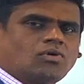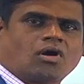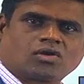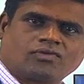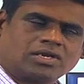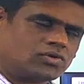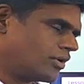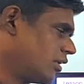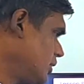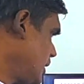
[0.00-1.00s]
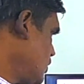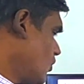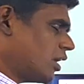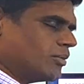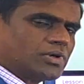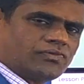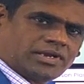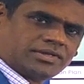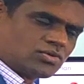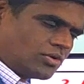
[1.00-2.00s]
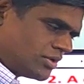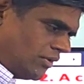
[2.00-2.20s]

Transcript: R value, and all. Then you are able to find the solution